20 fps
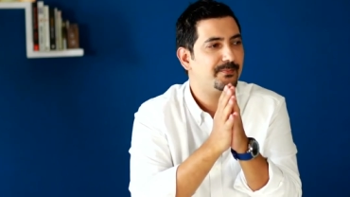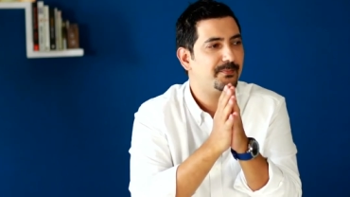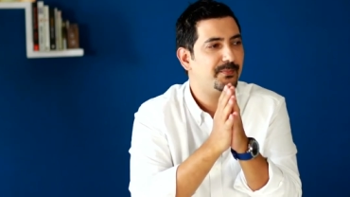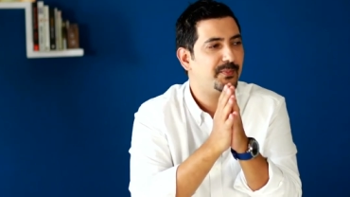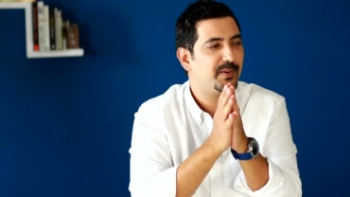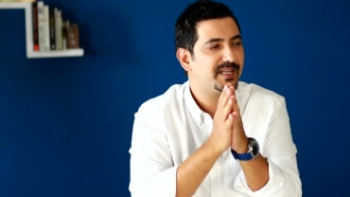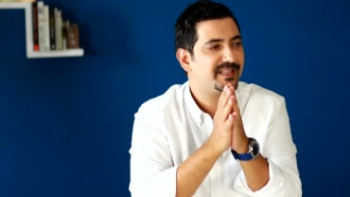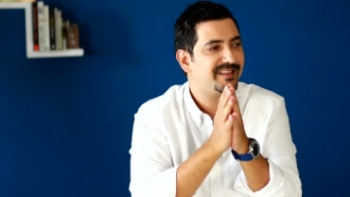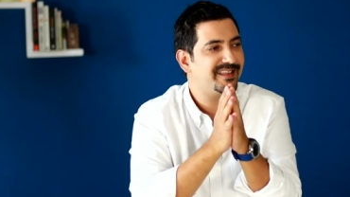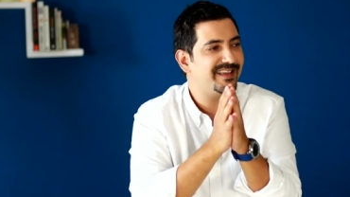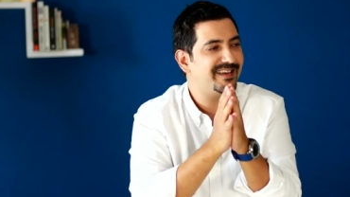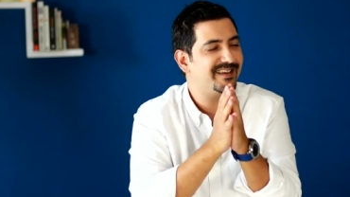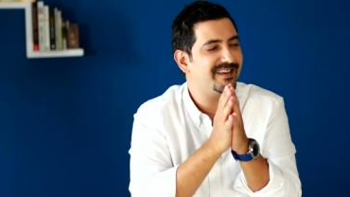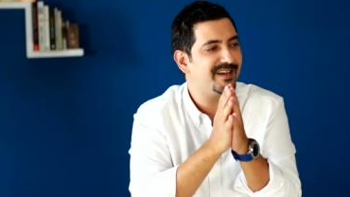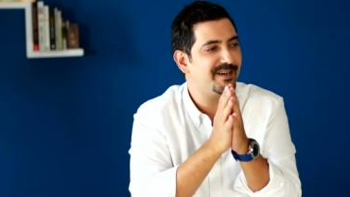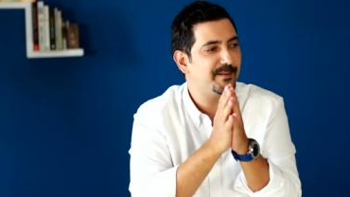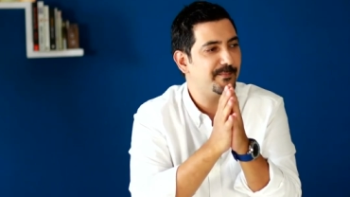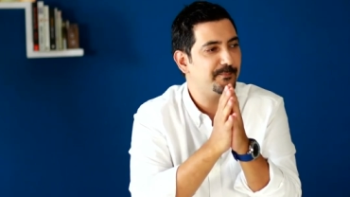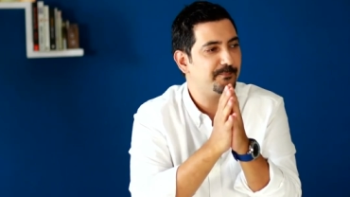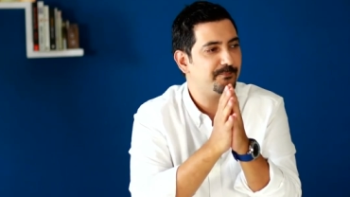But then,
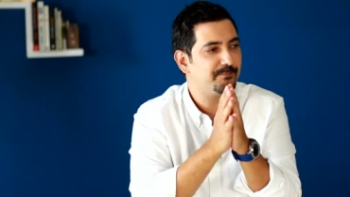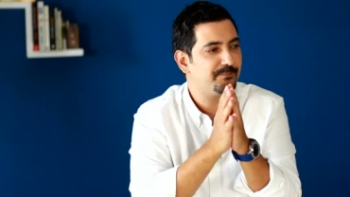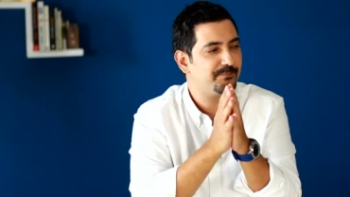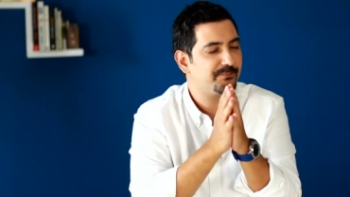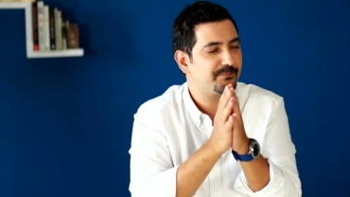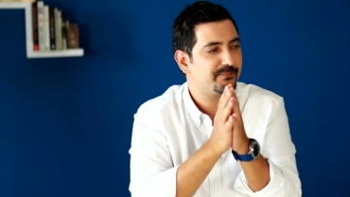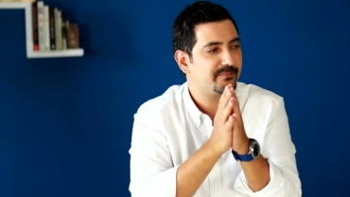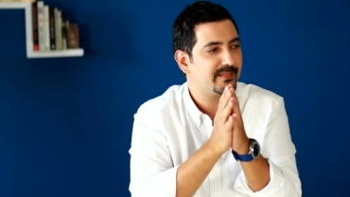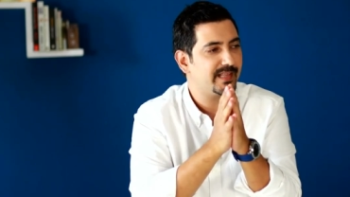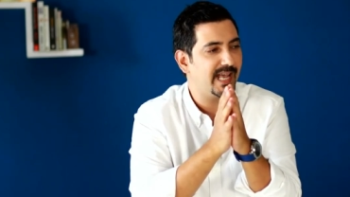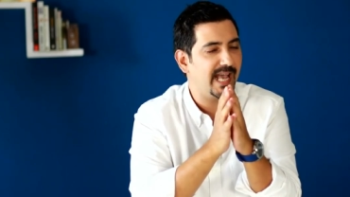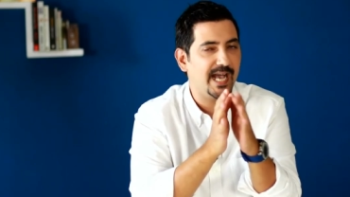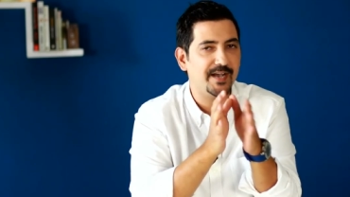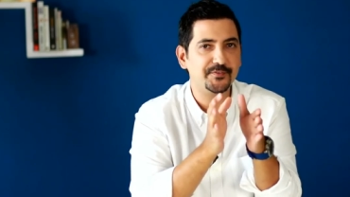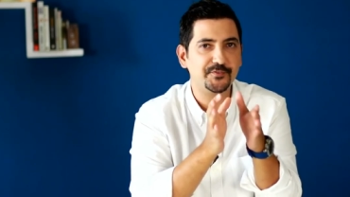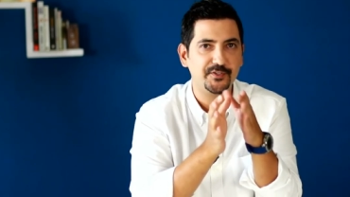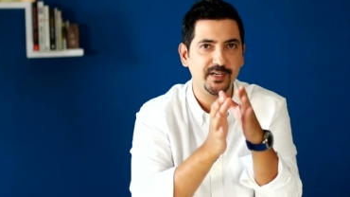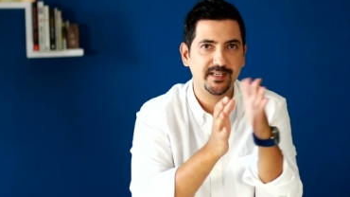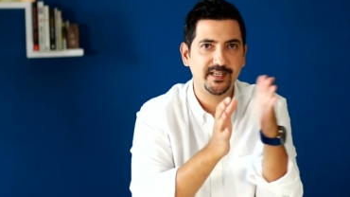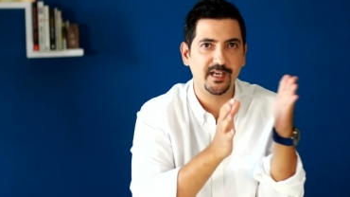um,
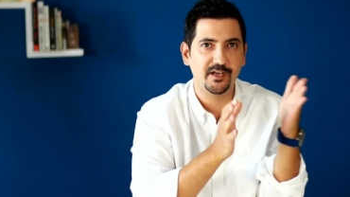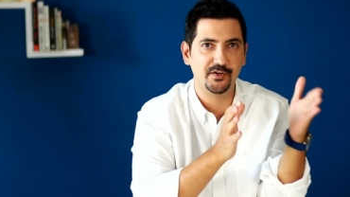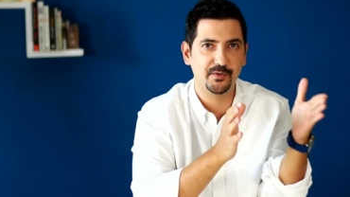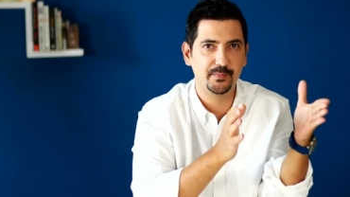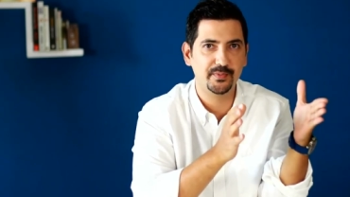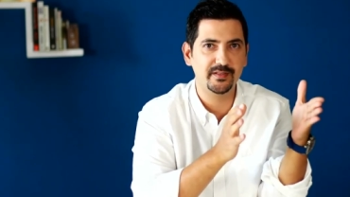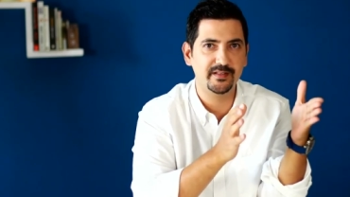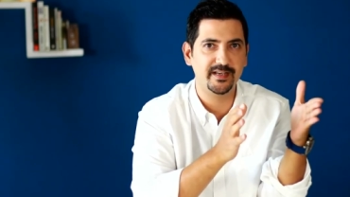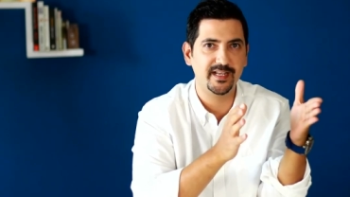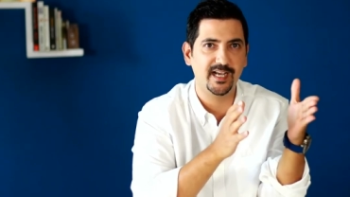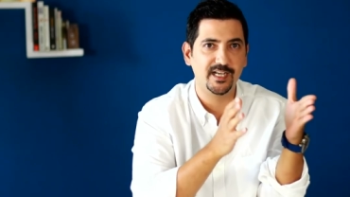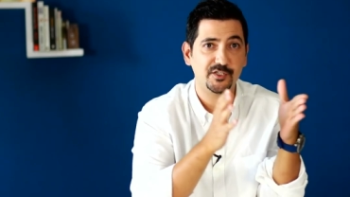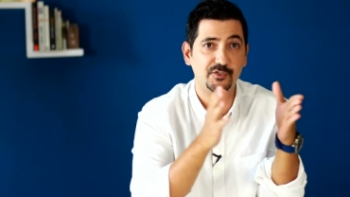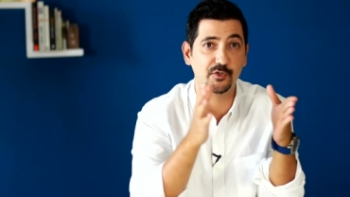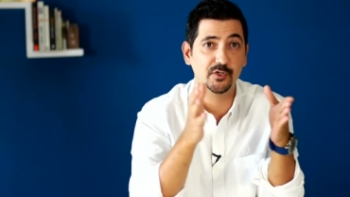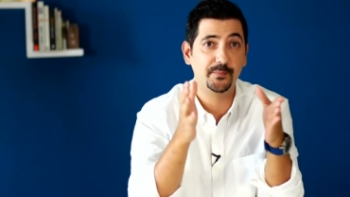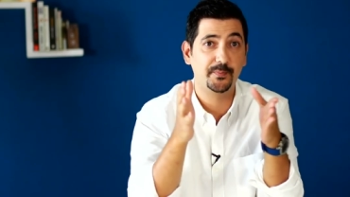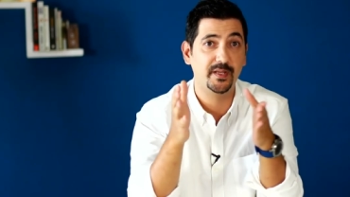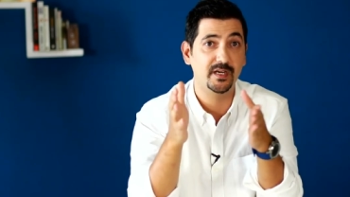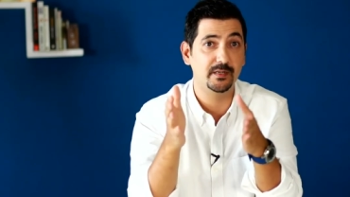after Accountability, I
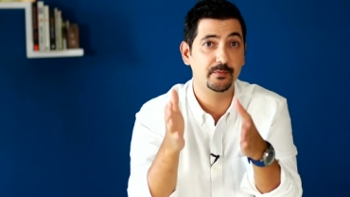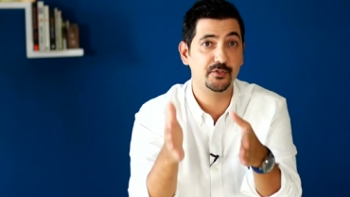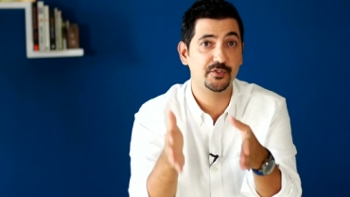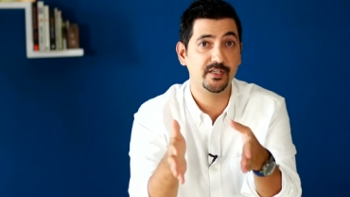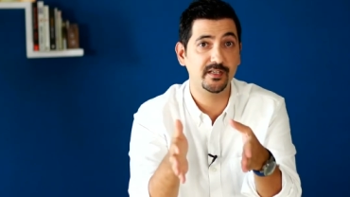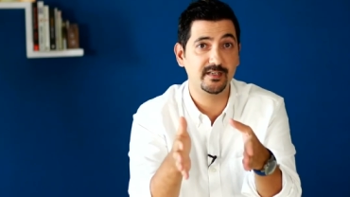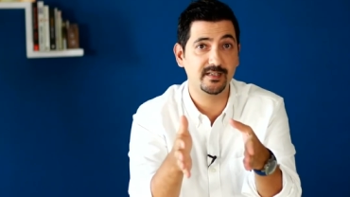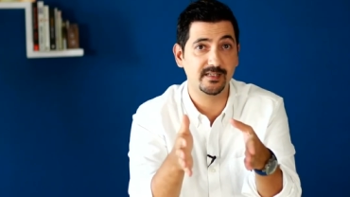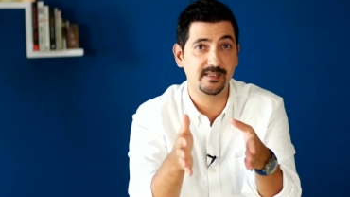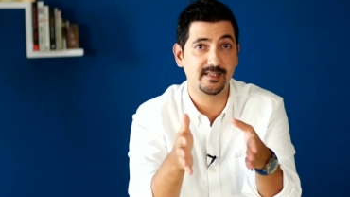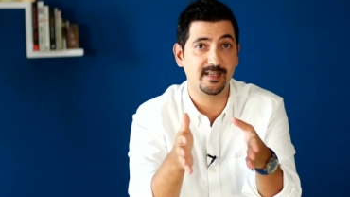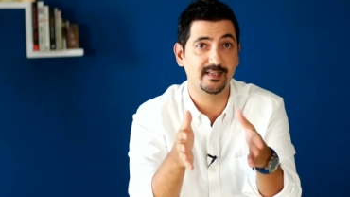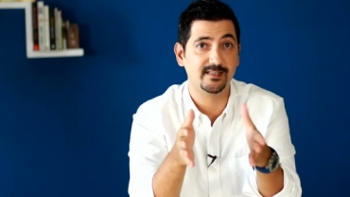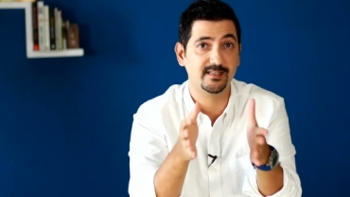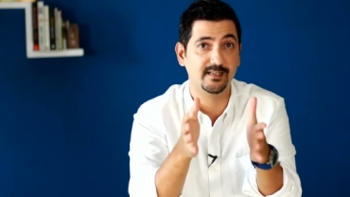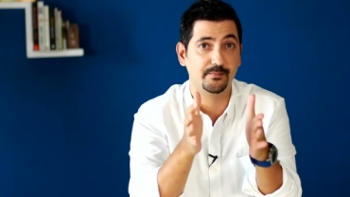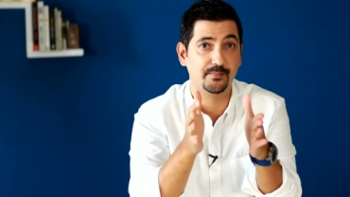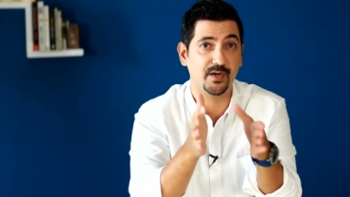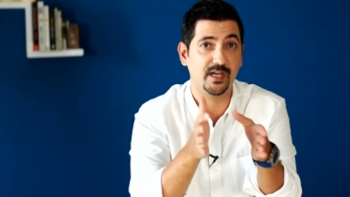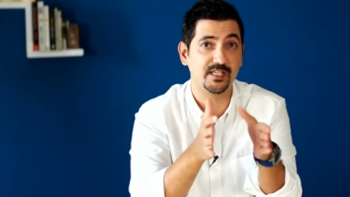joined PwC
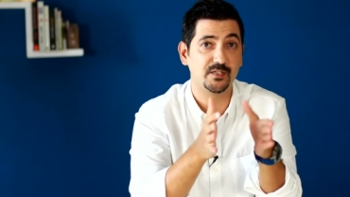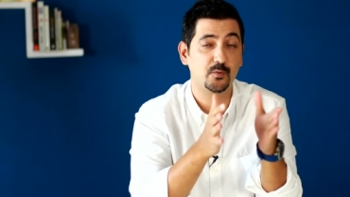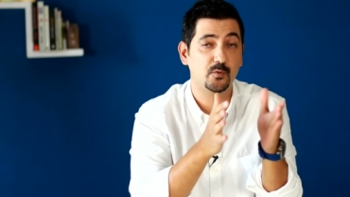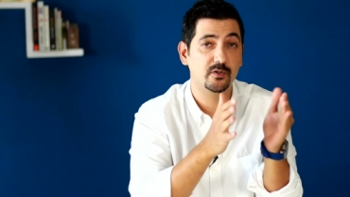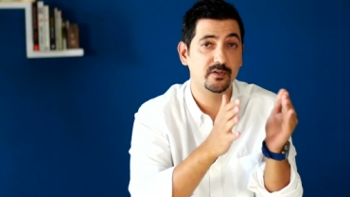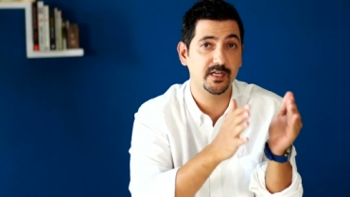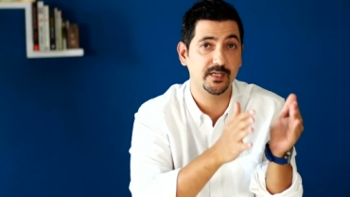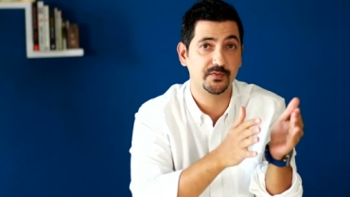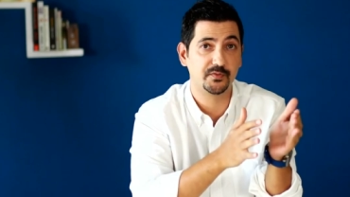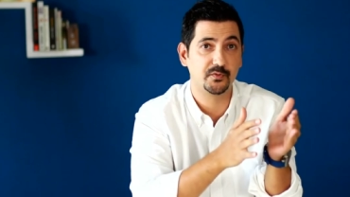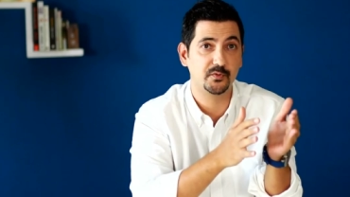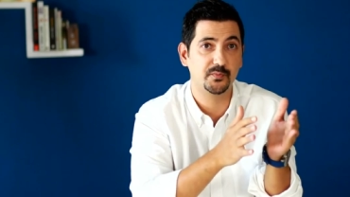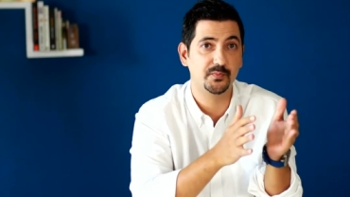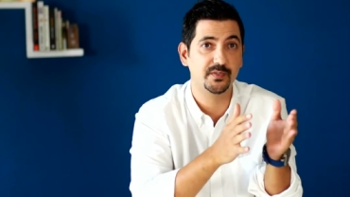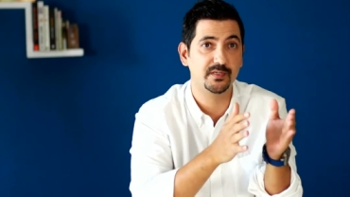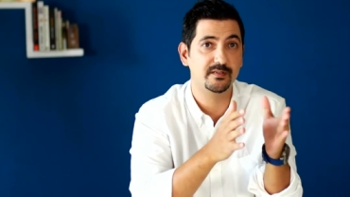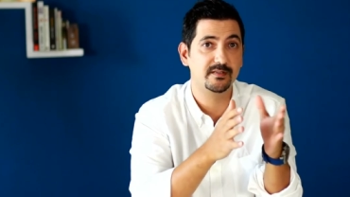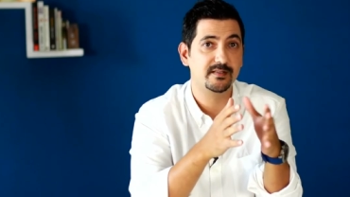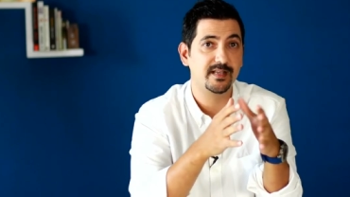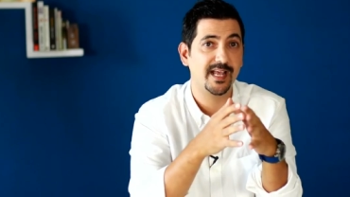Consulting, Price Waterhouse
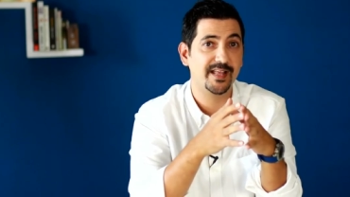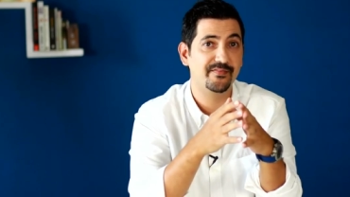Coopers,